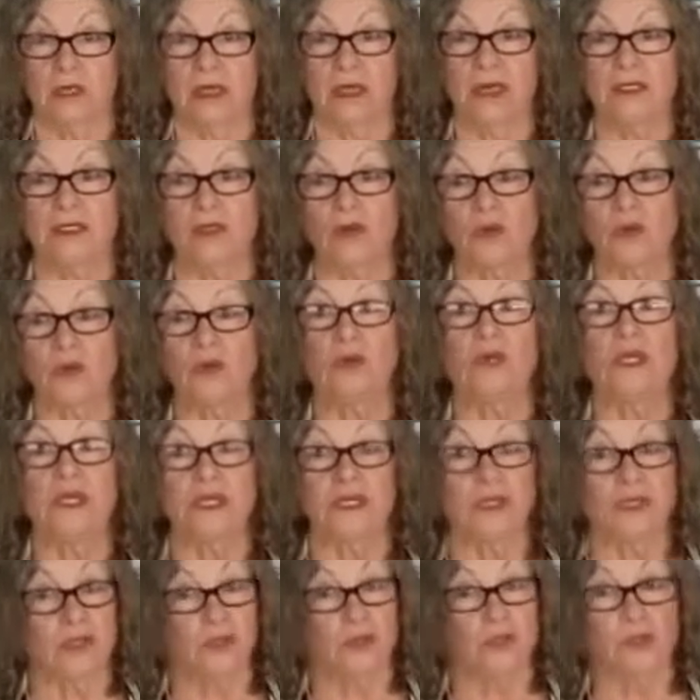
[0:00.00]
and agree
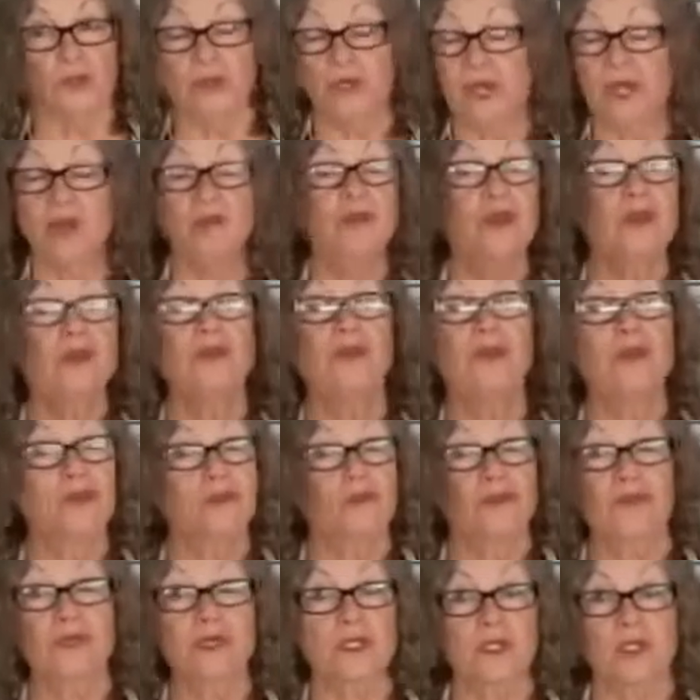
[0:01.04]
to whatever your
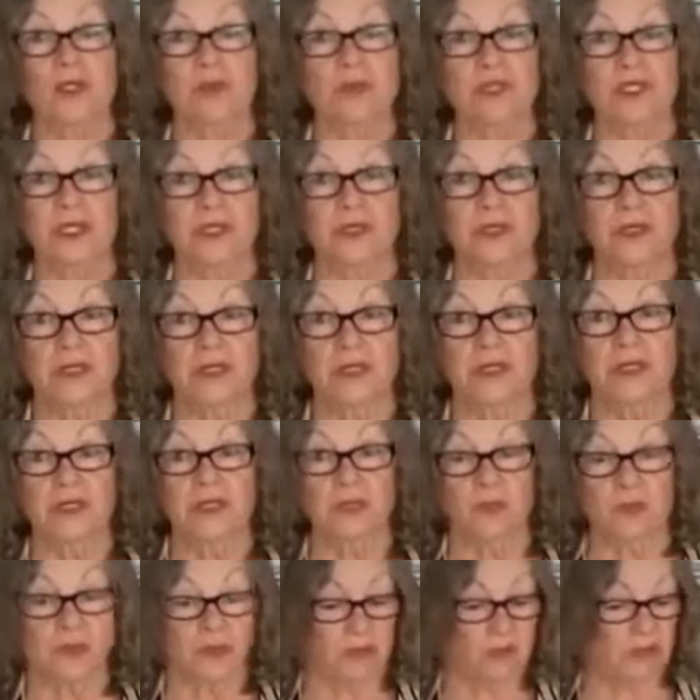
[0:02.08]
first look material
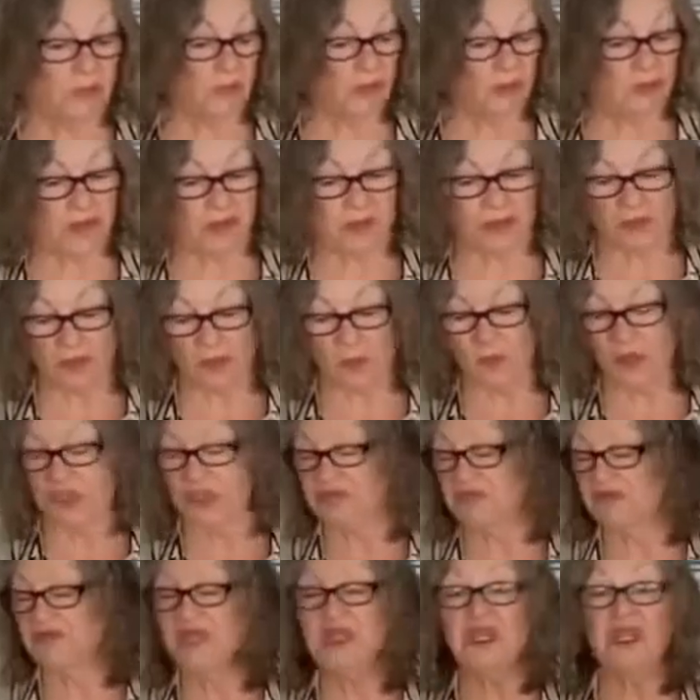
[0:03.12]
is, whether you're having them watch
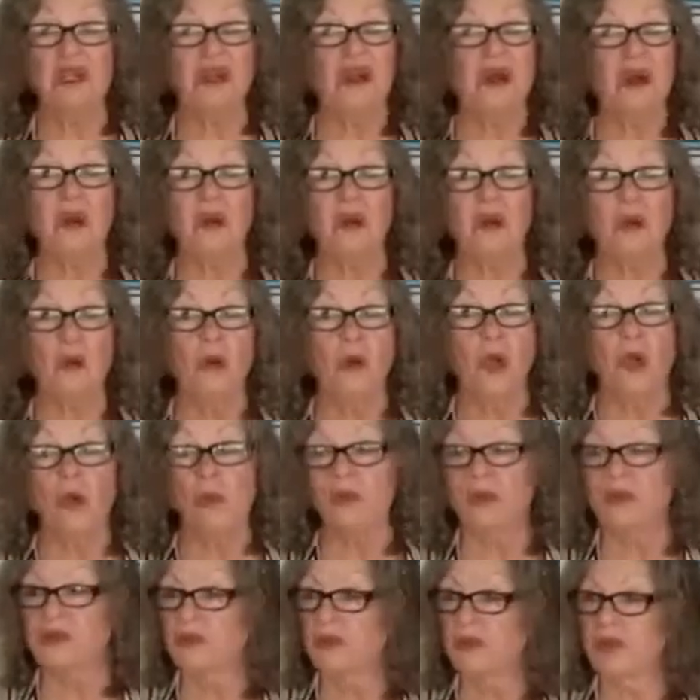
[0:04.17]
a video,
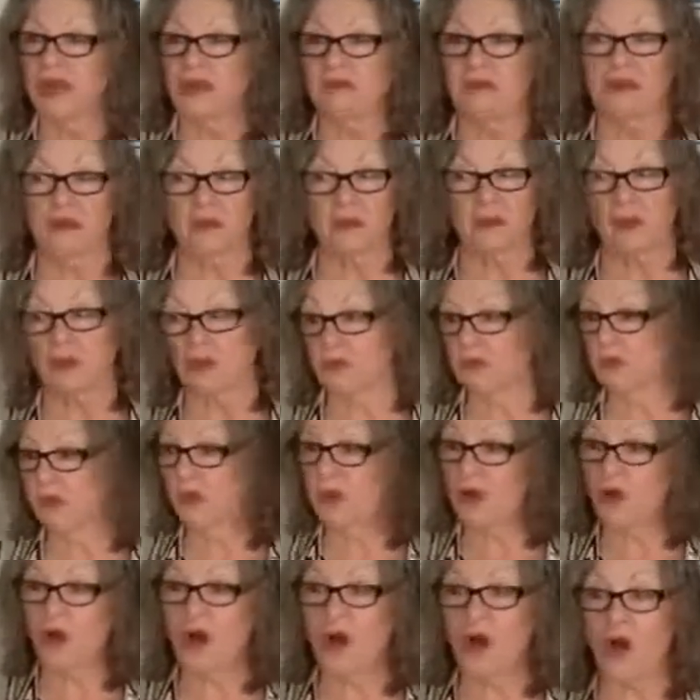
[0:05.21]
whether you're having them go to a
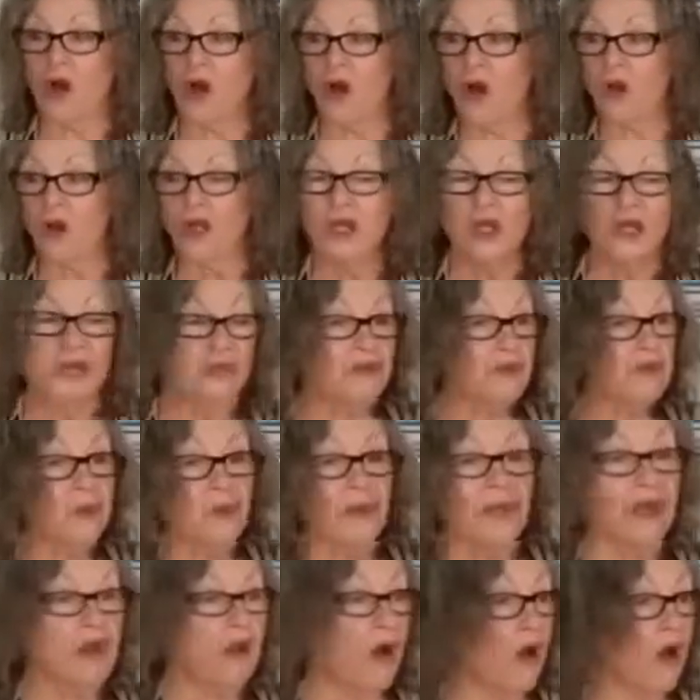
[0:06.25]
call,
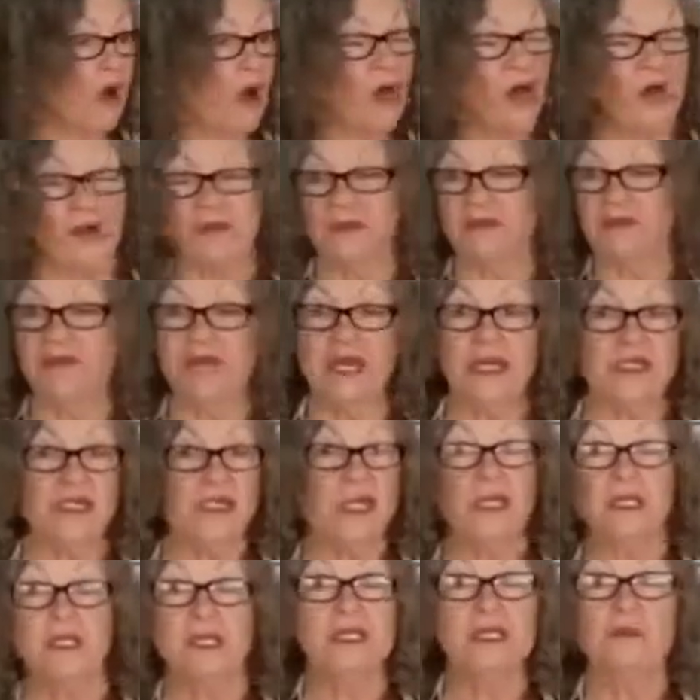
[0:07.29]
3-way call, an event,
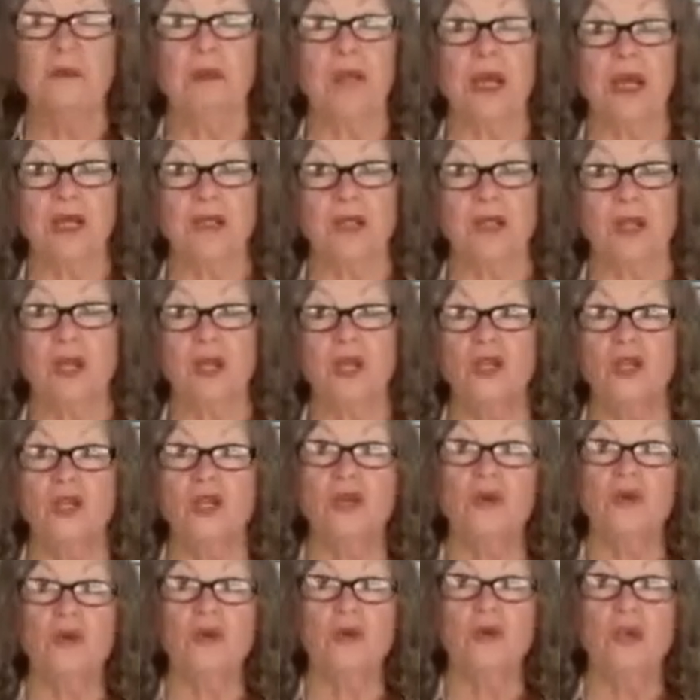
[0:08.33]
doesn't matter.
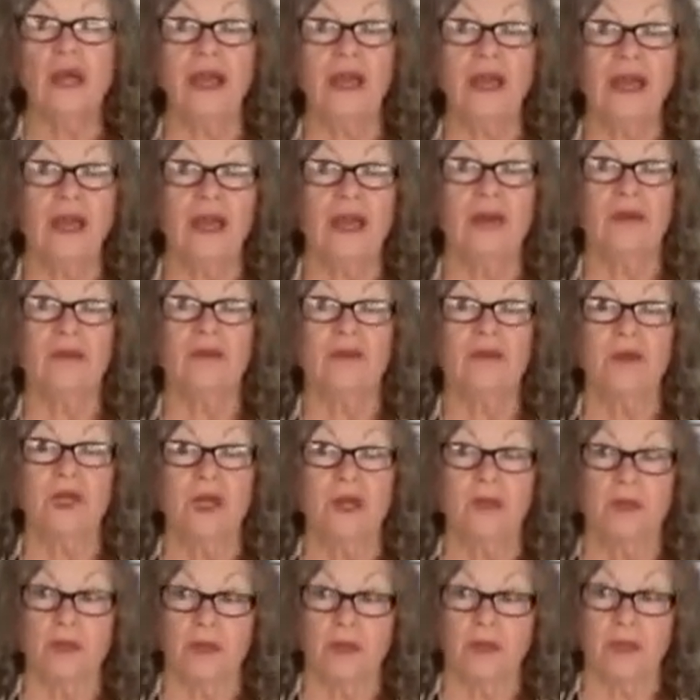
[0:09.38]
You'll have
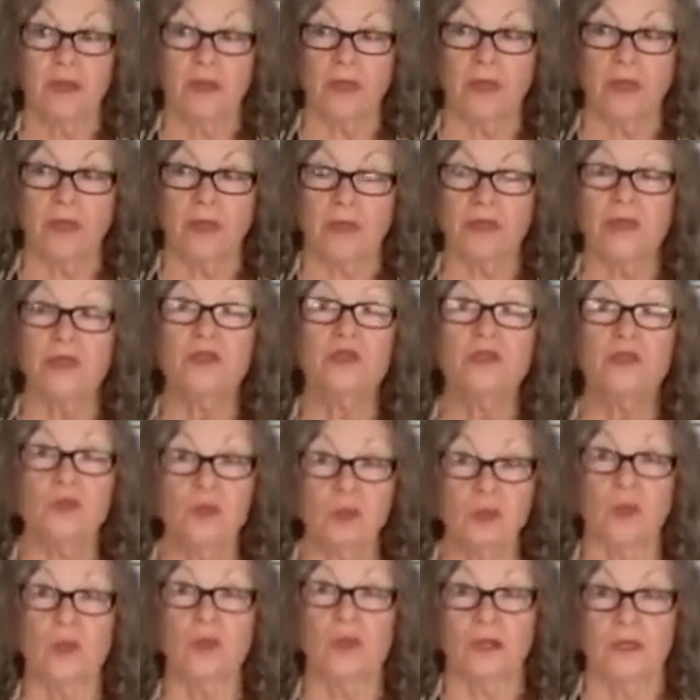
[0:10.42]
the
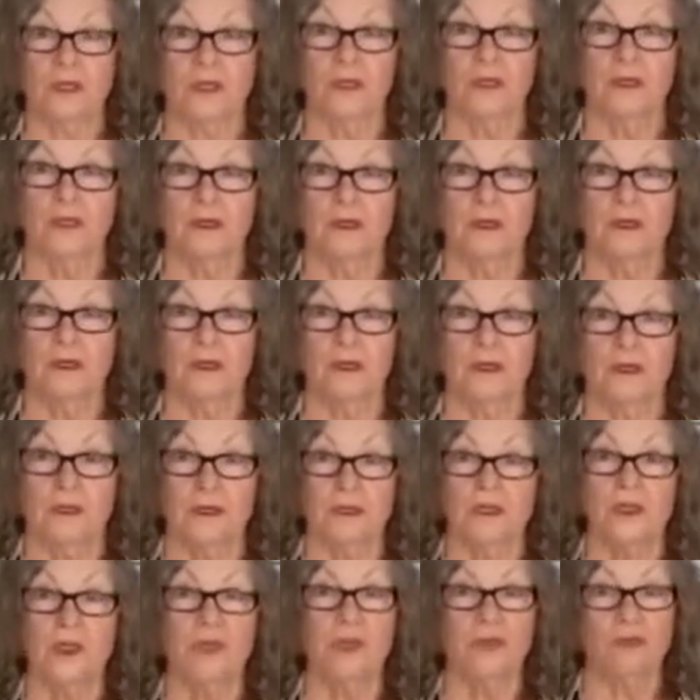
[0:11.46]
tool
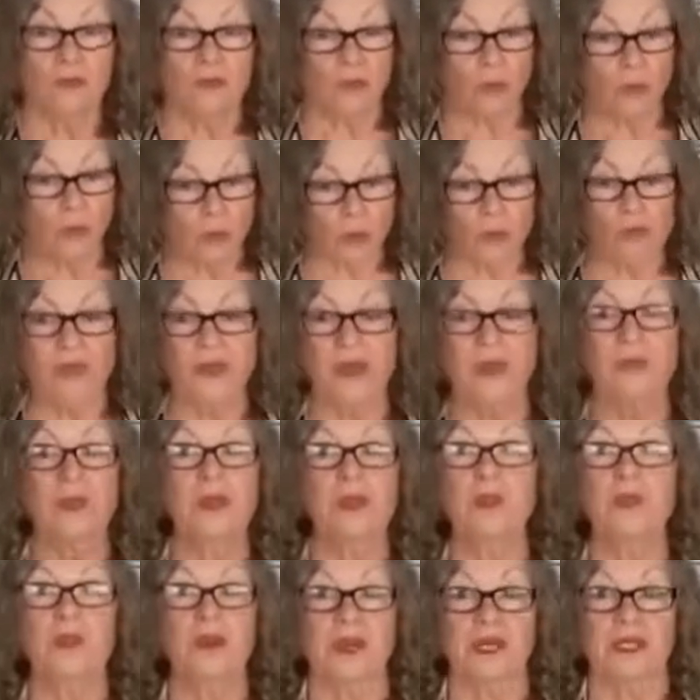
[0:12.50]
to enroll them in
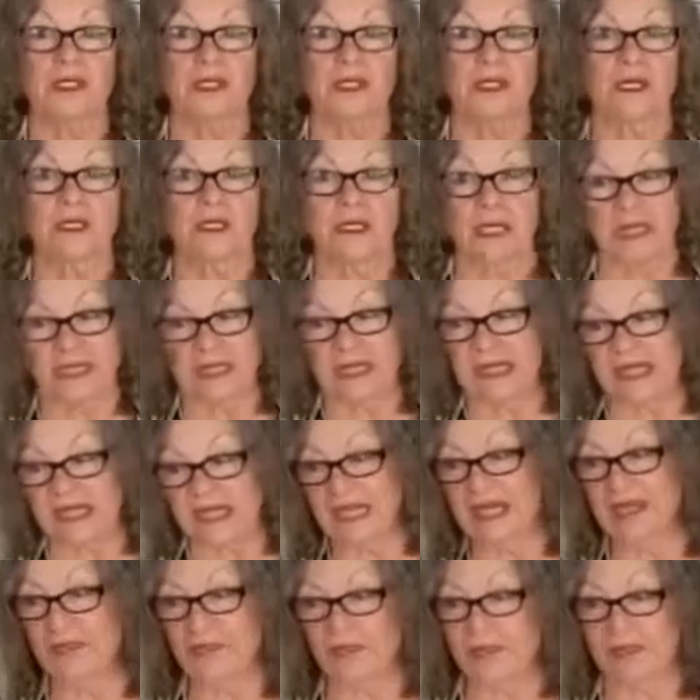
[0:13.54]
the process and
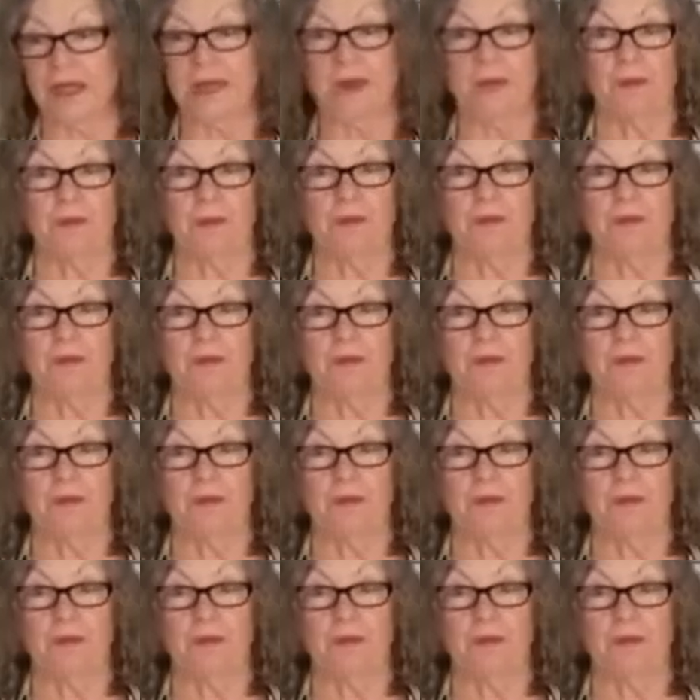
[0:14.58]
get them